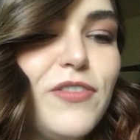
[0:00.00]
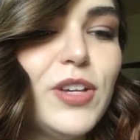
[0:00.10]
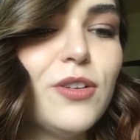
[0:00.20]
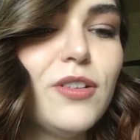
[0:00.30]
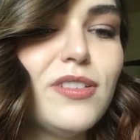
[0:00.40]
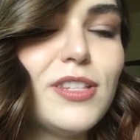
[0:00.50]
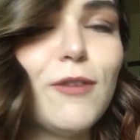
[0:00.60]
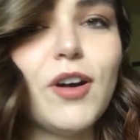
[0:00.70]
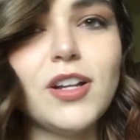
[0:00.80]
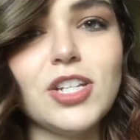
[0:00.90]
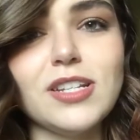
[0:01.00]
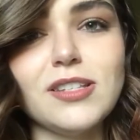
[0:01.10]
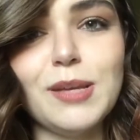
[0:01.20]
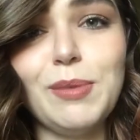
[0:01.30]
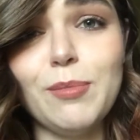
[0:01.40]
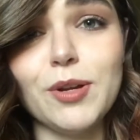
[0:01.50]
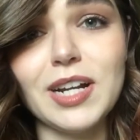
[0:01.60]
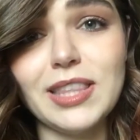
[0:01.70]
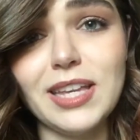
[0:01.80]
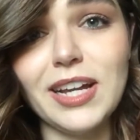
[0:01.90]
feel self-conscious, like people are
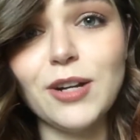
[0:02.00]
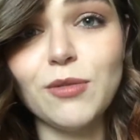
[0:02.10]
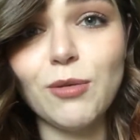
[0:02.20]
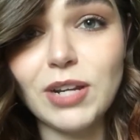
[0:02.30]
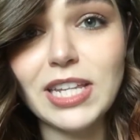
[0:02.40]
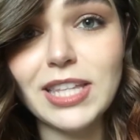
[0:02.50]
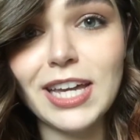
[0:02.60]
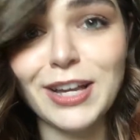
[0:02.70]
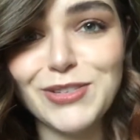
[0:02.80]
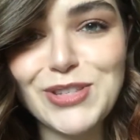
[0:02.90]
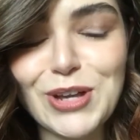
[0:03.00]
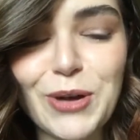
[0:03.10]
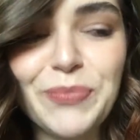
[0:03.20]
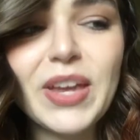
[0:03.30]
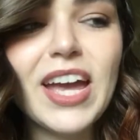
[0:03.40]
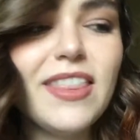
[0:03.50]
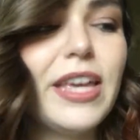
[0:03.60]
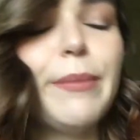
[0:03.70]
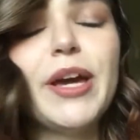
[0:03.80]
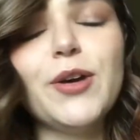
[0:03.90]
gonna think I don't own anything else. So I
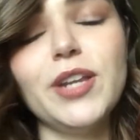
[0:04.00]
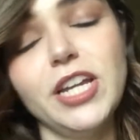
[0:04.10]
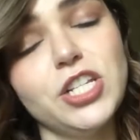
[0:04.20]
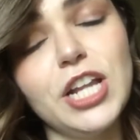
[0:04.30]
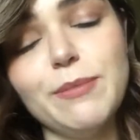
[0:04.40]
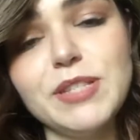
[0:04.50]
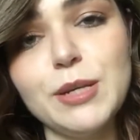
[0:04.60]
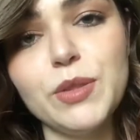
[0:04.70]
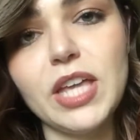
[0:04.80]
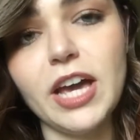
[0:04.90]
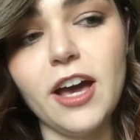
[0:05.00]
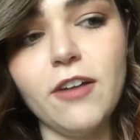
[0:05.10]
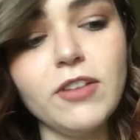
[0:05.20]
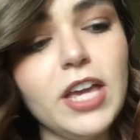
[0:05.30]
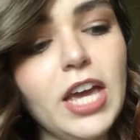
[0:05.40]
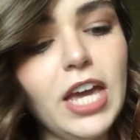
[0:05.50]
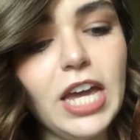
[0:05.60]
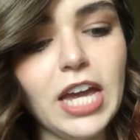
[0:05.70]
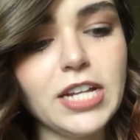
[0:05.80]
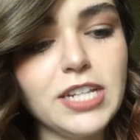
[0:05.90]
think I might go into H&M and see what they have.
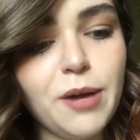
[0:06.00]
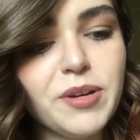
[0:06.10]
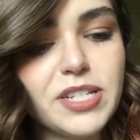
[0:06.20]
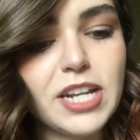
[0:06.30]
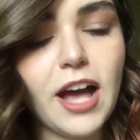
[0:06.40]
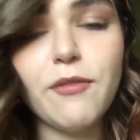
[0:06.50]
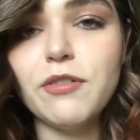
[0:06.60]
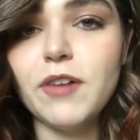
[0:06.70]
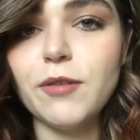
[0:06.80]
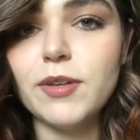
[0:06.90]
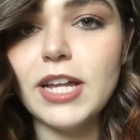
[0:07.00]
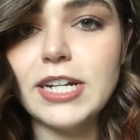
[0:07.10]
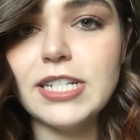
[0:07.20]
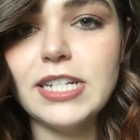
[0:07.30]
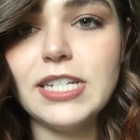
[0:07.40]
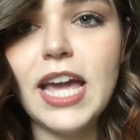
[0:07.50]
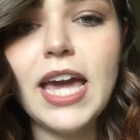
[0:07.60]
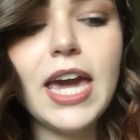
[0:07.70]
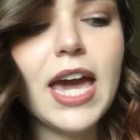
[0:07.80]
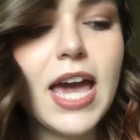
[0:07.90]
And yeah, we're just gonna have a fun, relaxing
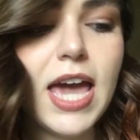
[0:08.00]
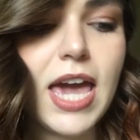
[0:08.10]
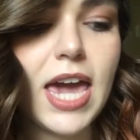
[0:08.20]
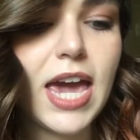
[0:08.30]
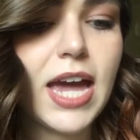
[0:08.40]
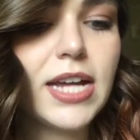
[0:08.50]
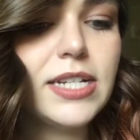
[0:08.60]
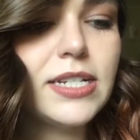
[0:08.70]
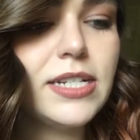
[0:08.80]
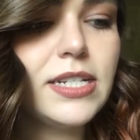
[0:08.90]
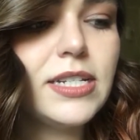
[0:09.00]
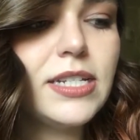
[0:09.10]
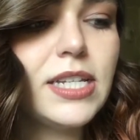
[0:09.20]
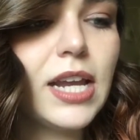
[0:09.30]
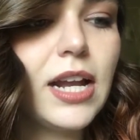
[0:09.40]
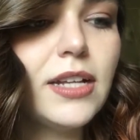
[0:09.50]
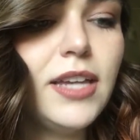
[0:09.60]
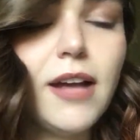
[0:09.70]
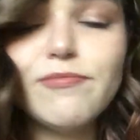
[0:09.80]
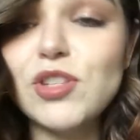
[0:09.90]
day. And
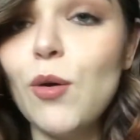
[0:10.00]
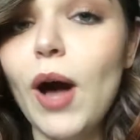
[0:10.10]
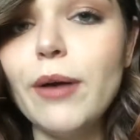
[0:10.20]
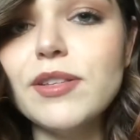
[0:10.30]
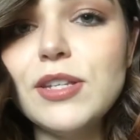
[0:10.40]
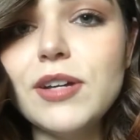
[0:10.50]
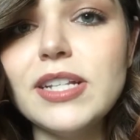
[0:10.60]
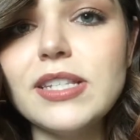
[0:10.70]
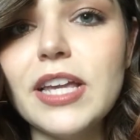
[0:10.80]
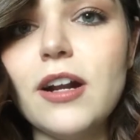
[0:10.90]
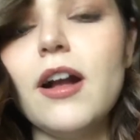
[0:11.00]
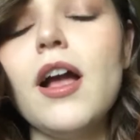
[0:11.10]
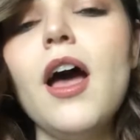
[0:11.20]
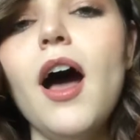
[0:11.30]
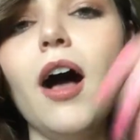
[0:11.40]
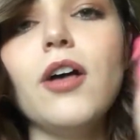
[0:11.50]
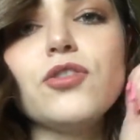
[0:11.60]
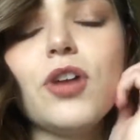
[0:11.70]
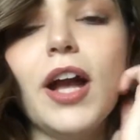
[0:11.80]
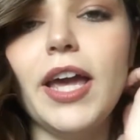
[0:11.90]
yeah, so I will see you guys later. I'll
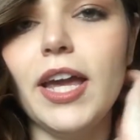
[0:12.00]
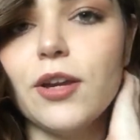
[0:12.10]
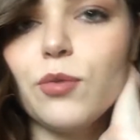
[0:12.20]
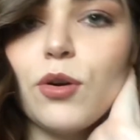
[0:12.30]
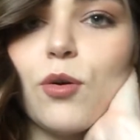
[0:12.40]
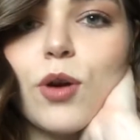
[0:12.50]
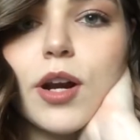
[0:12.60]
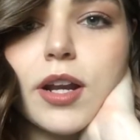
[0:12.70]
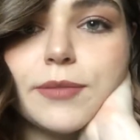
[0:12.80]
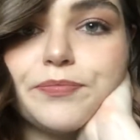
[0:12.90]
try and record,